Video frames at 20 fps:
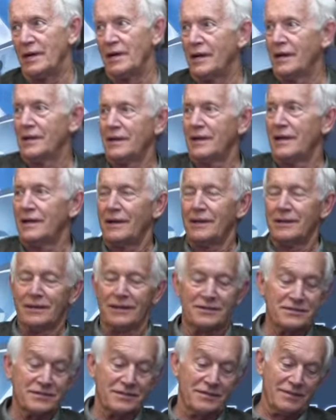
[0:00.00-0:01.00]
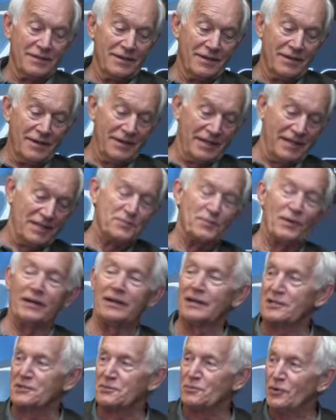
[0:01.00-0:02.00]
That's, that's my
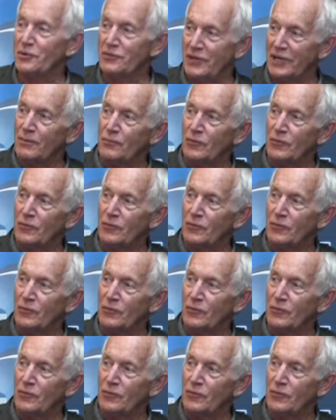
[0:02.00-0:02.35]
next movie.